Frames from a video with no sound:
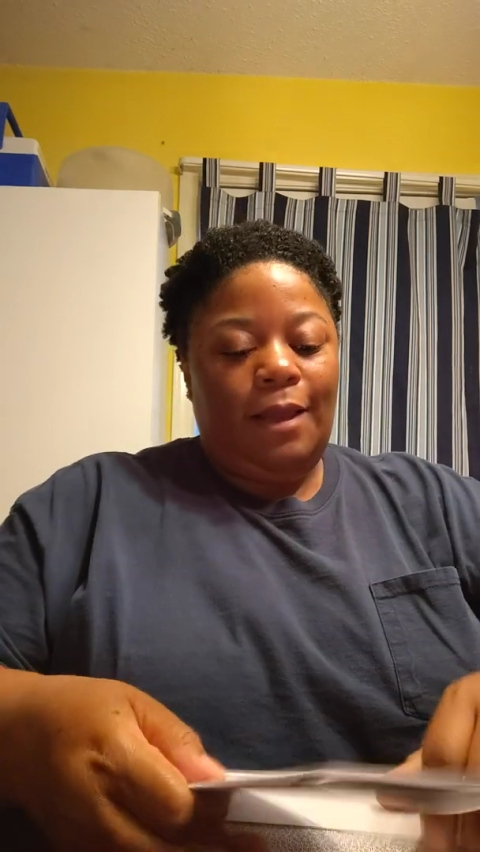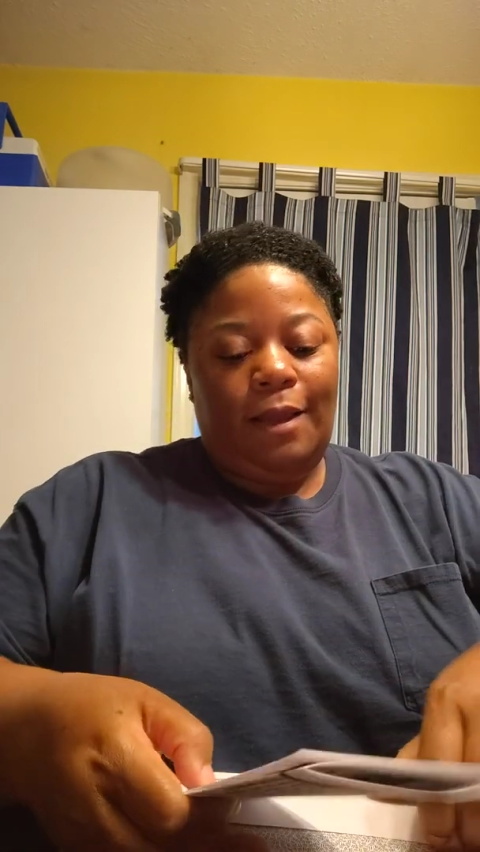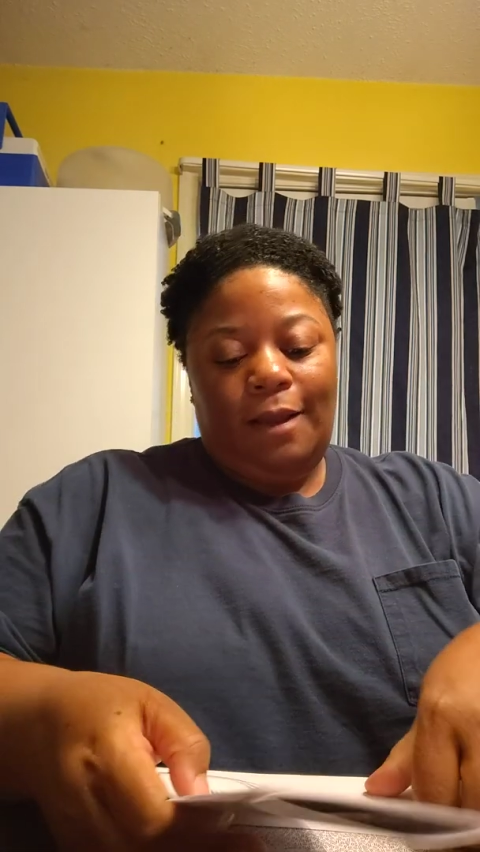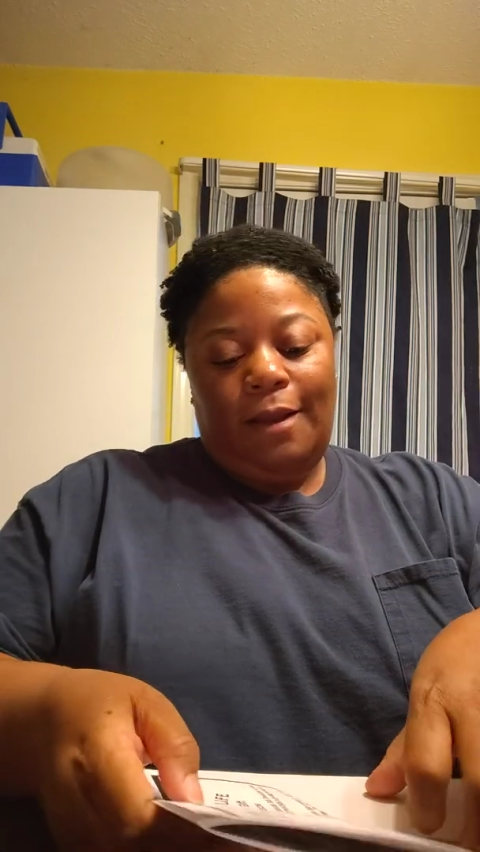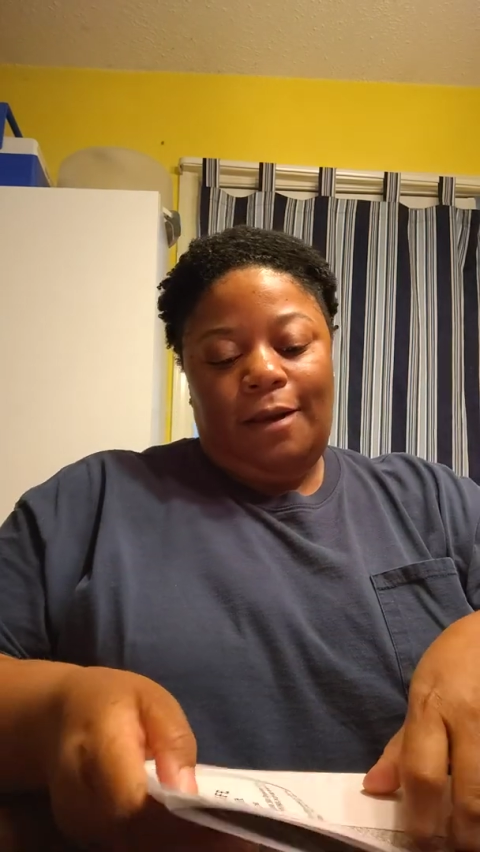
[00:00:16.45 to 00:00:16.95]

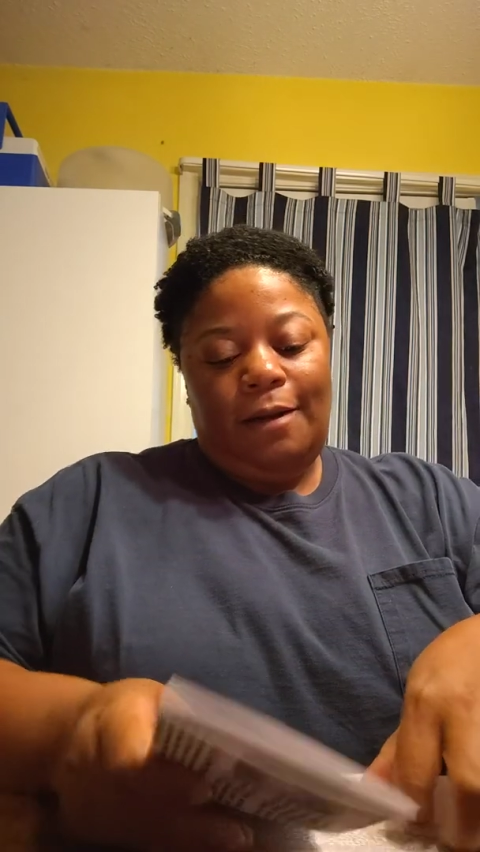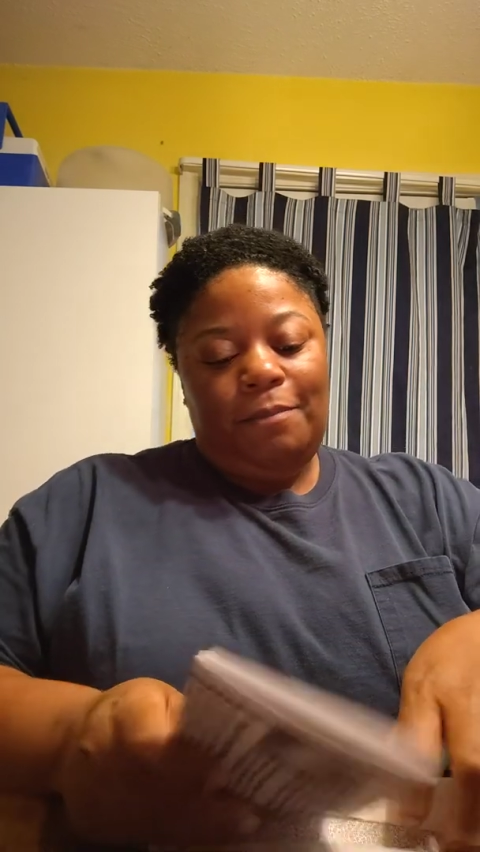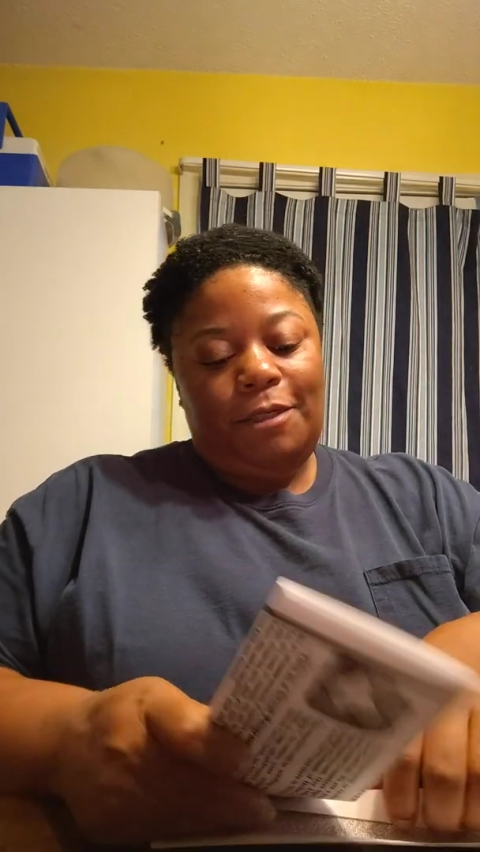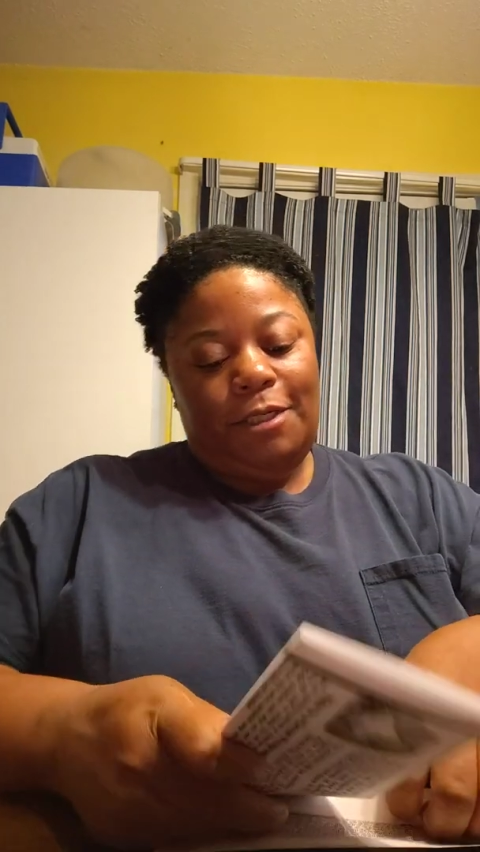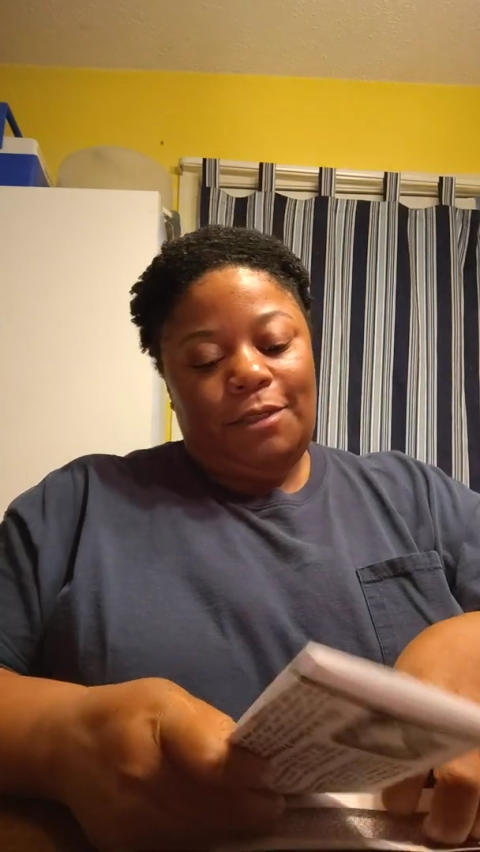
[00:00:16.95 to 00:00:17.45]
and I'm
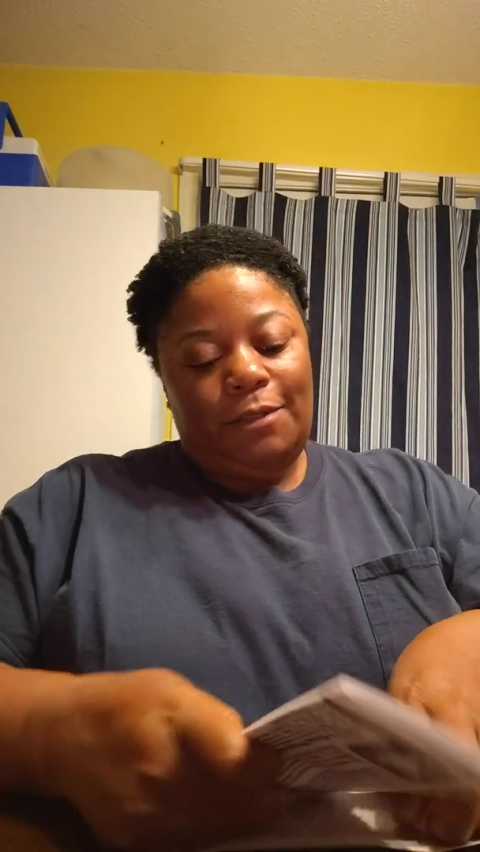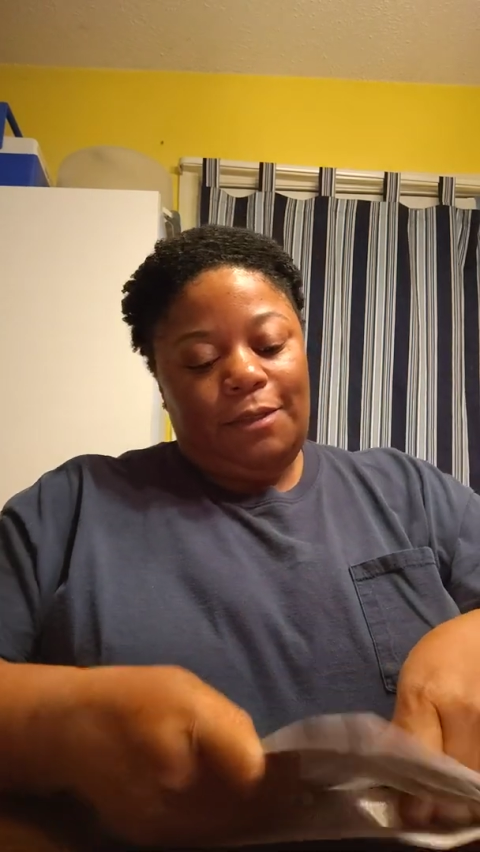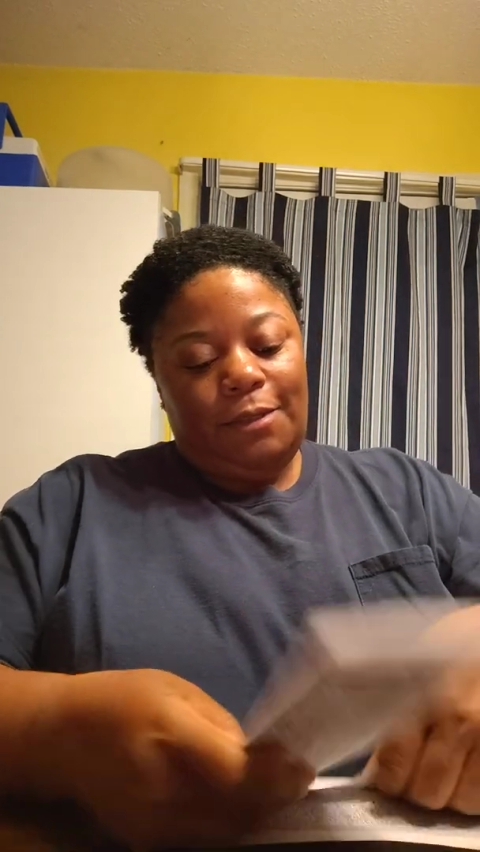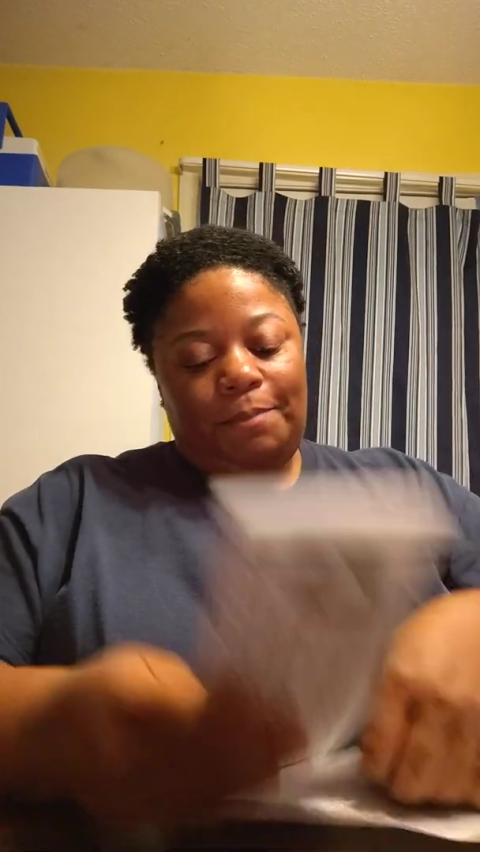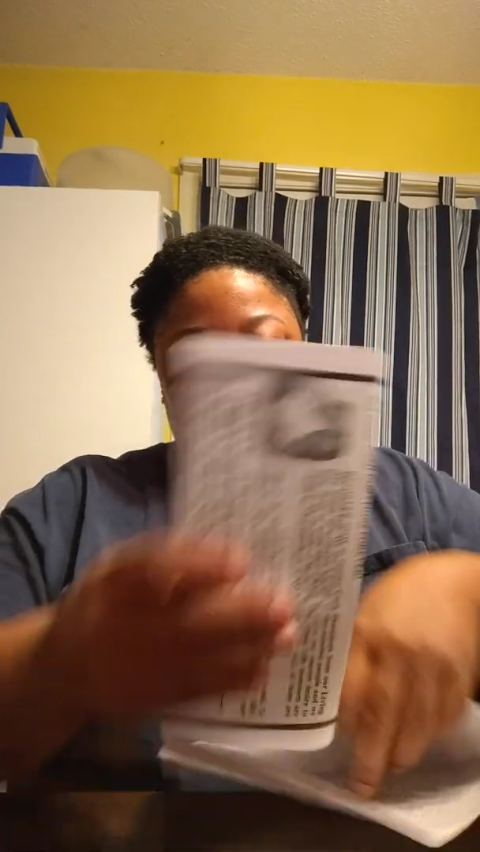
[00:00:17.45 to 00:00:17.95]
just going
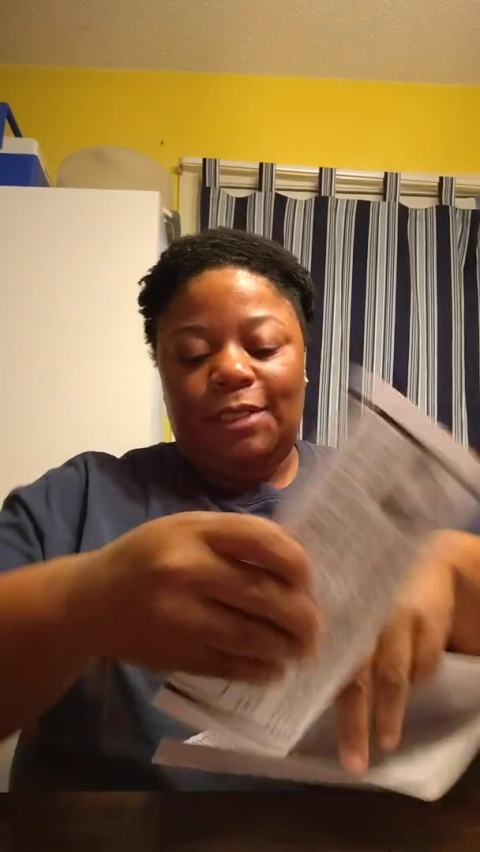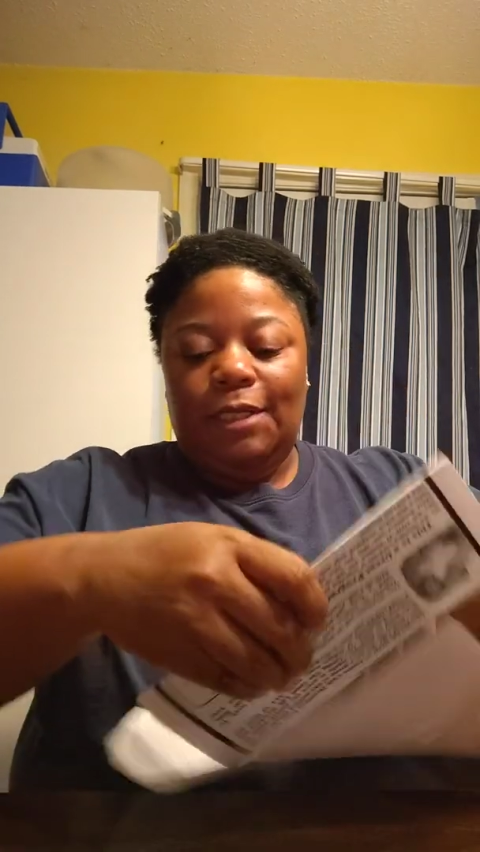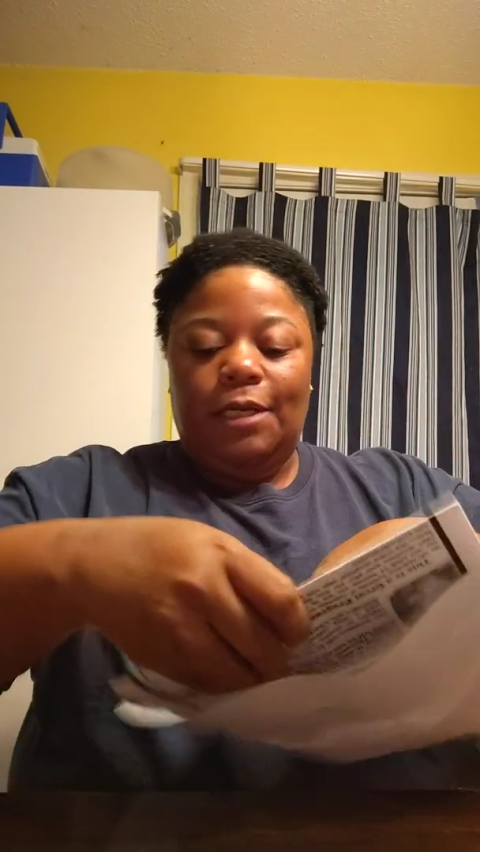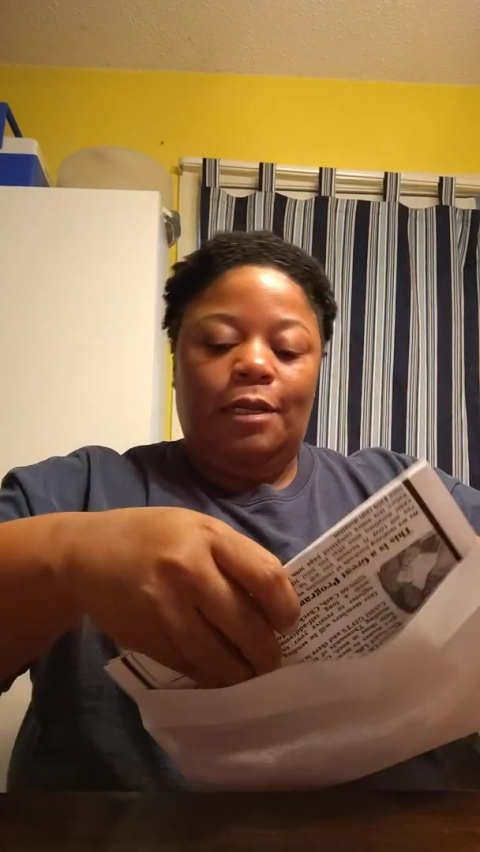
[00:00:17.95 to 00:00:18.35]
to stick